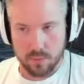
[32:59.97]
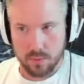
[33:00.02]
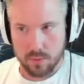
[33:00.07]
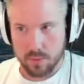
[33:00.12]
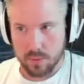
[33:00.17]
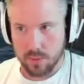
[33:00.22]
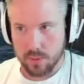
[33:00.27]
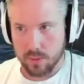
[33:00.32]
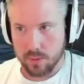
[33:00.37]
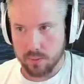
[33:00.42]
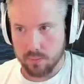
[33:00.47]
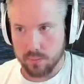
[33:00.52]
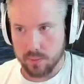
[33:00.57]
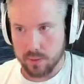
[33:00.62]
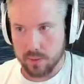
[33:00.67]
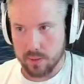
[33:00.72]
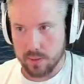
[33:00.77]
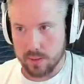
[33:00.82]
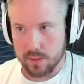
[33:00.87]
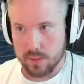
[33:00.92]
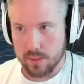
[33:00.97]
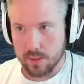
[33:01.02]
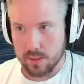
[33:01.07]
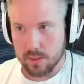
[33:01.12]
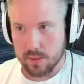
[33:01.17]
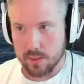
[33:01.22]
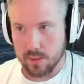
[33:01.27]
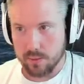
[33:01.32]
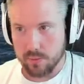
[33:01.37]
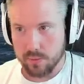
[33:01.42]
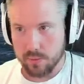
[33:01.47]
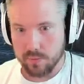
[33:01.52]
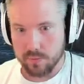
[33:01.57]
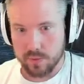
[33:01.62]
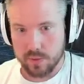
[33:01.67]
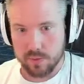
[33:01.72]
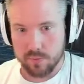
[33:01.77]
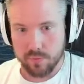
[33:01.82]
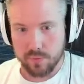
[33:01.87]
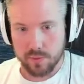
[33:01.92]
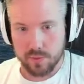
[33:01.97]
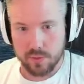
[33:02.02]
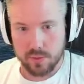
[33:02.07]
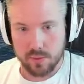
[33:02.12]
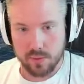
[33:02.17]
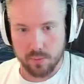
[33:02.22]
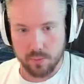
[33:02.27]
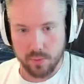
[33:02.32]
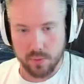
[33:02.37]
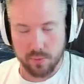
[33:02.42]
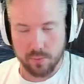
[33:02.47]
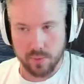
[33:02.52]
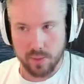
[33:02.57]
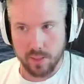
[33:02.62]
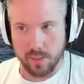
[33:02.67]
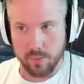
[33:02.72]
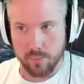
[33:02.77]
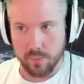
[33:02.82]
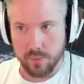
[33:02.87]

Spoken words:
Okay, wait, let's get rid of this first. So what do we have?